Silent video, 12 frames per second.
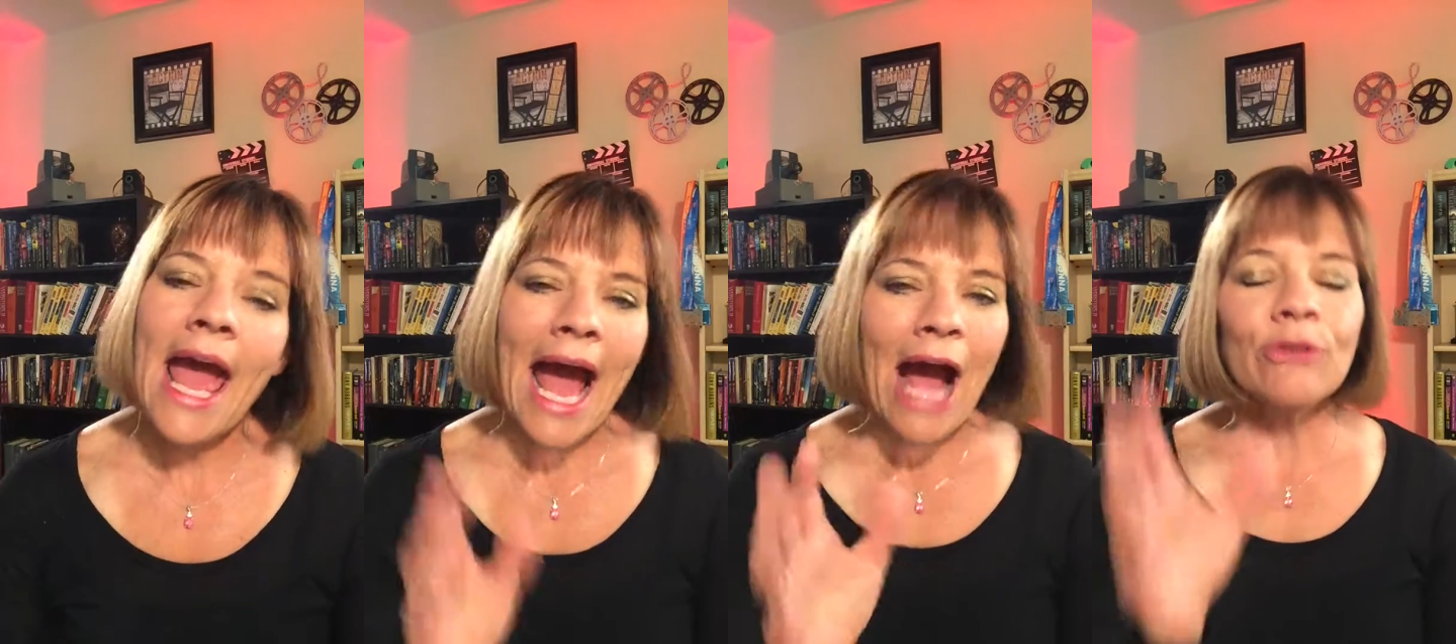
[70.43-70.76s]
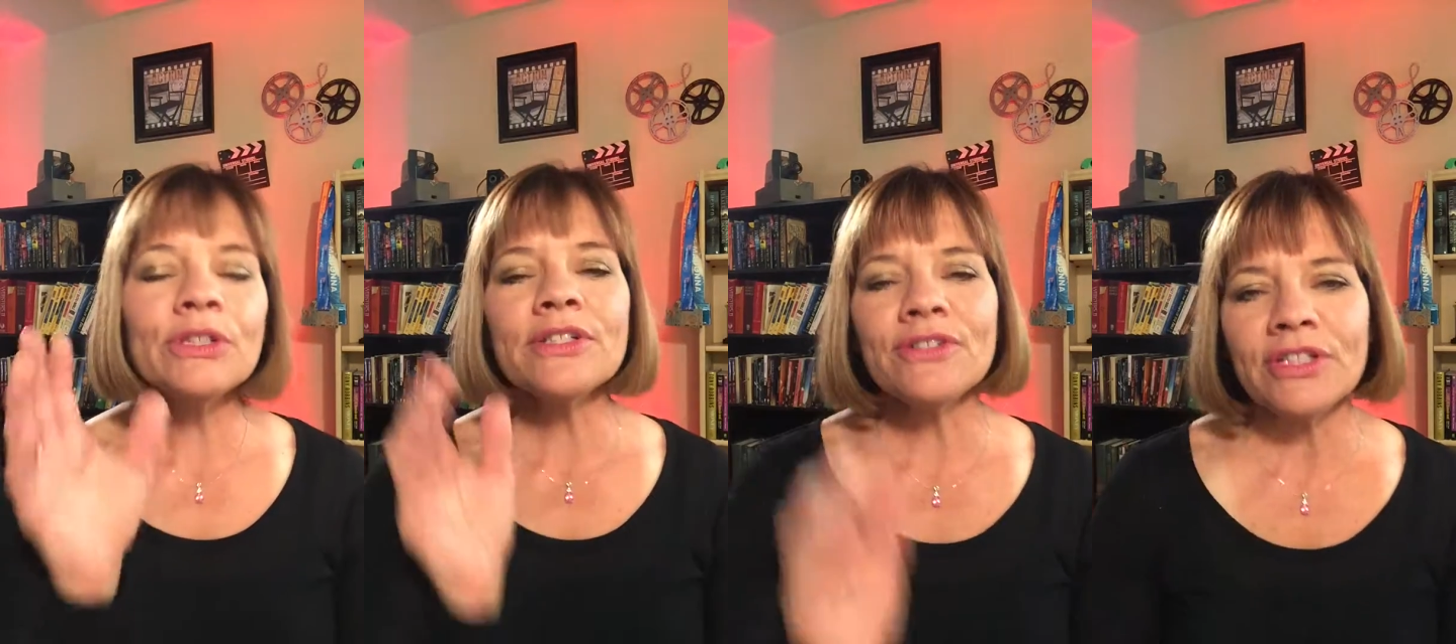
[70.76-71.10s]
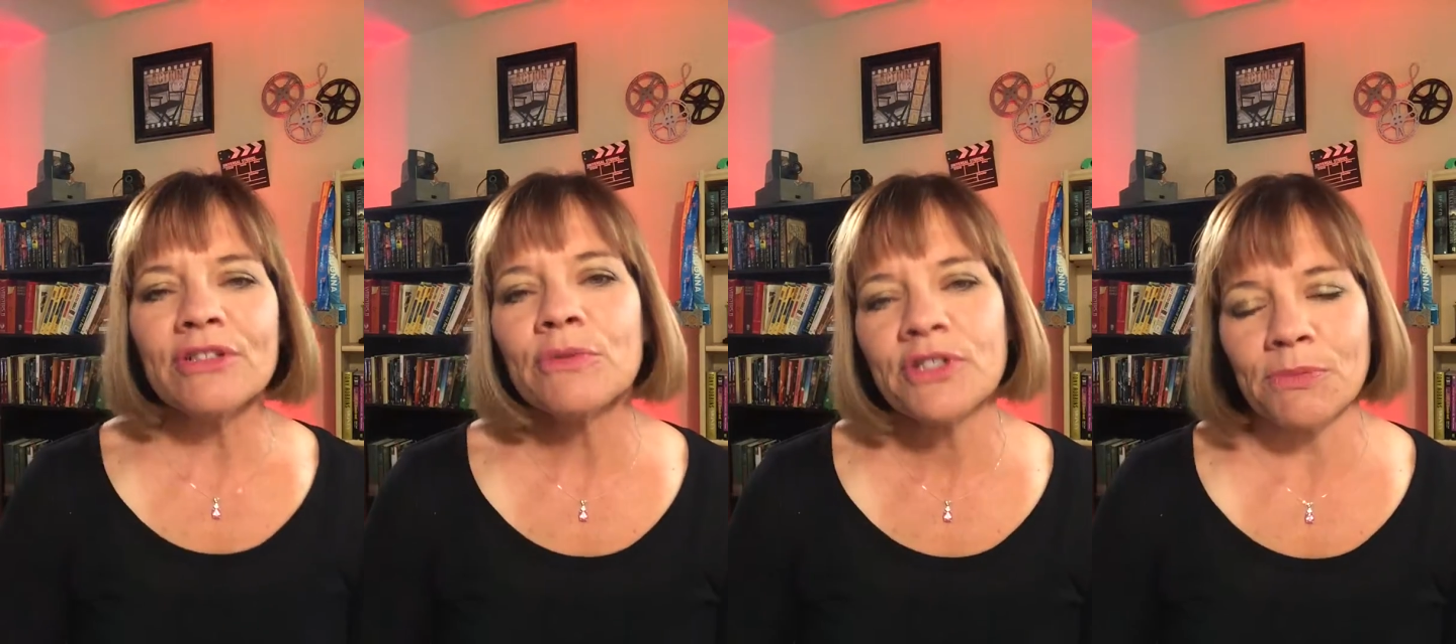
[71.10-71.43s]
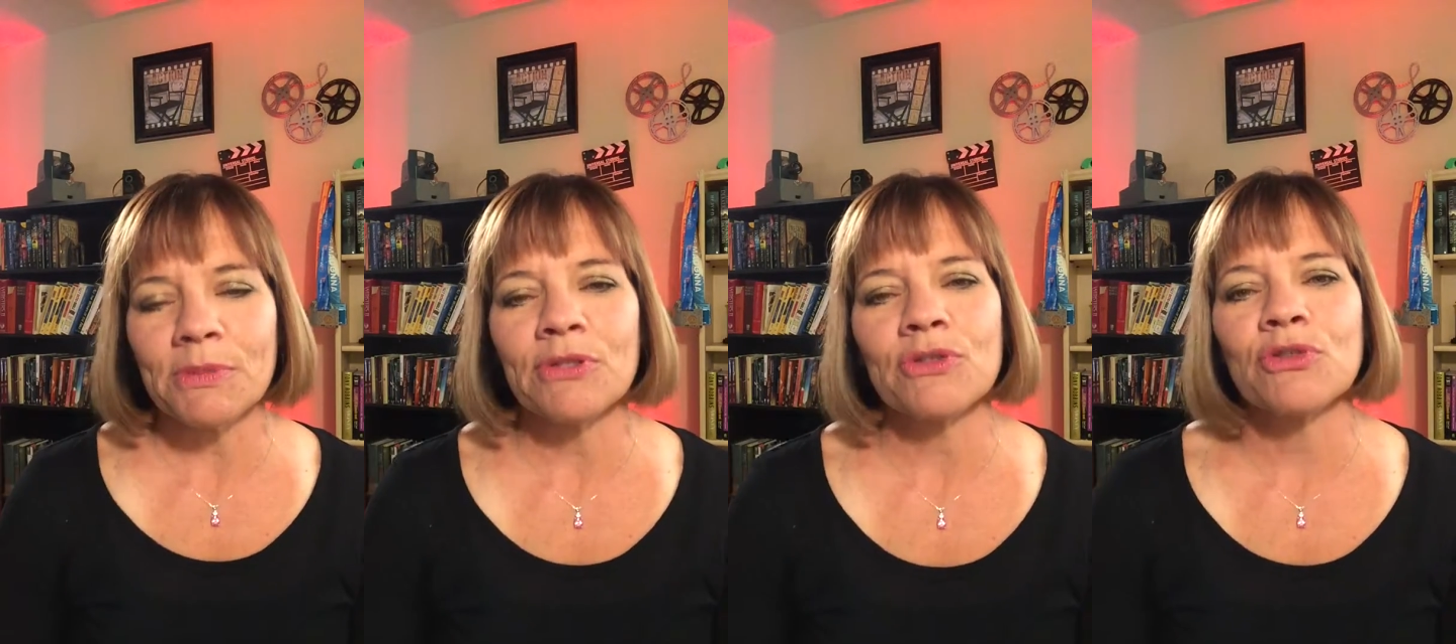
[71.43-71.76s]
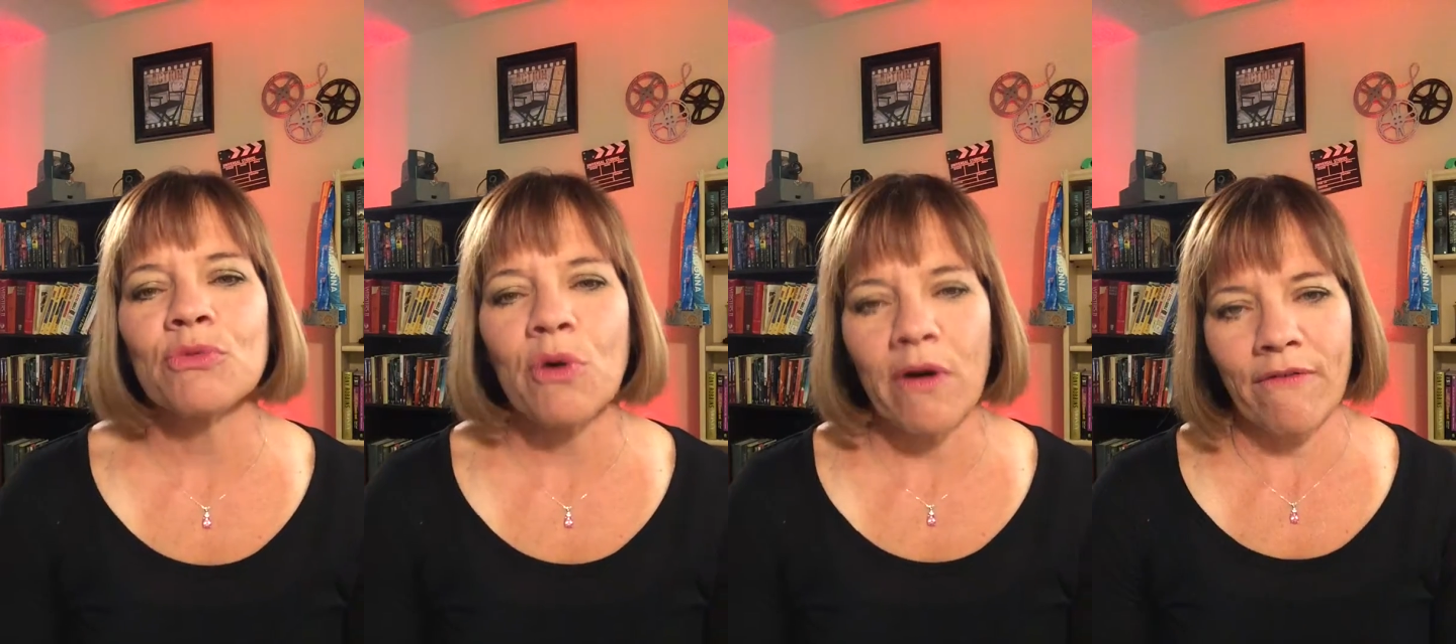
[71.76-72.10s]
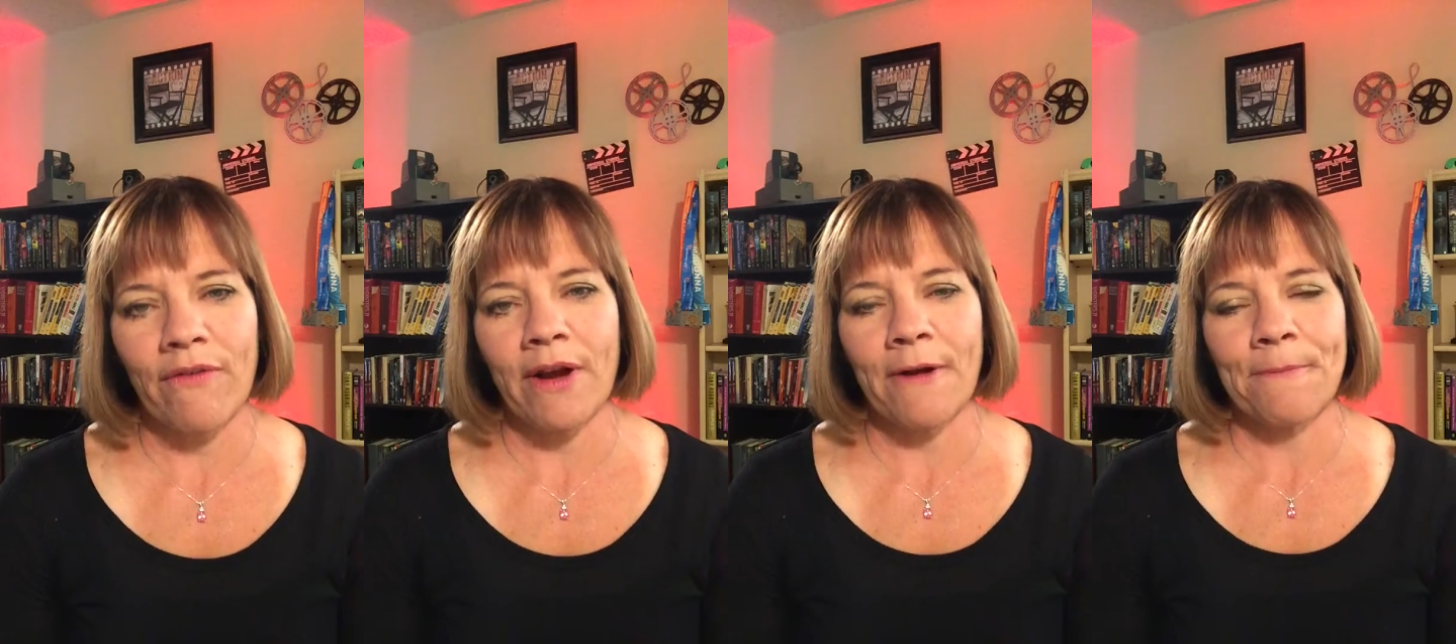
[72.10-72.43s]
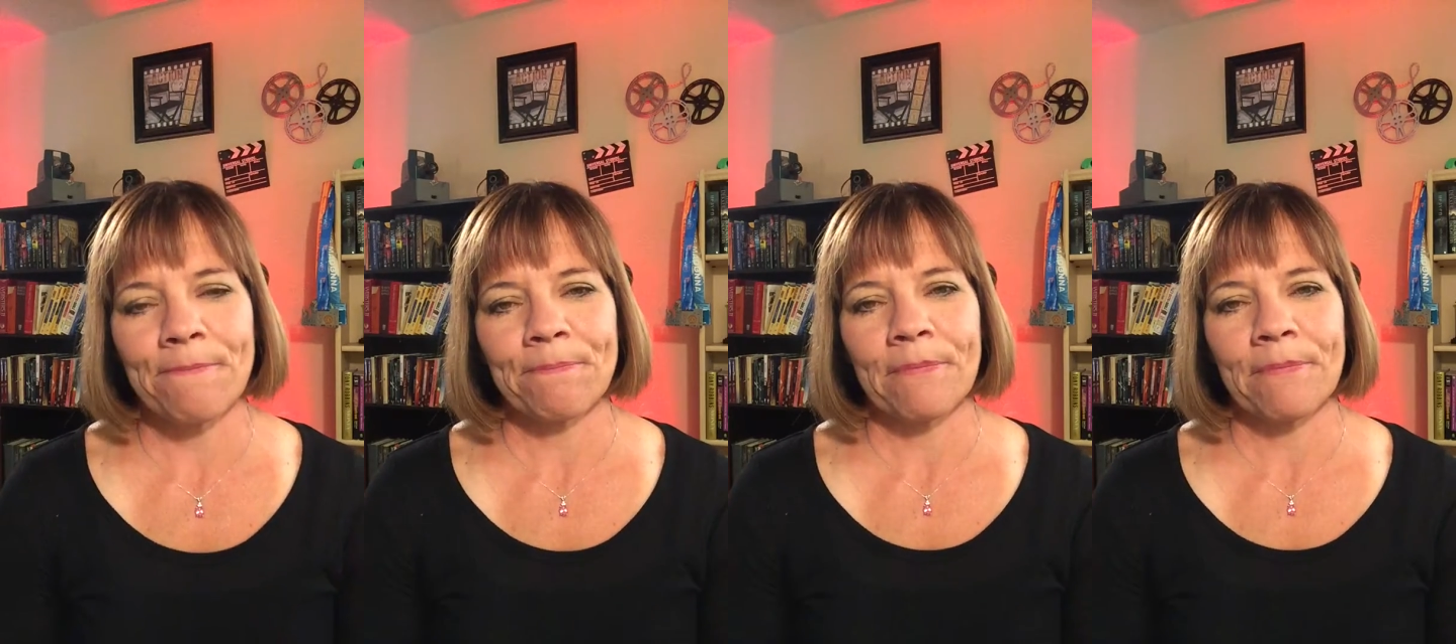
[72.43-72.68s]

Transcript: how to deal with spiritual warfare.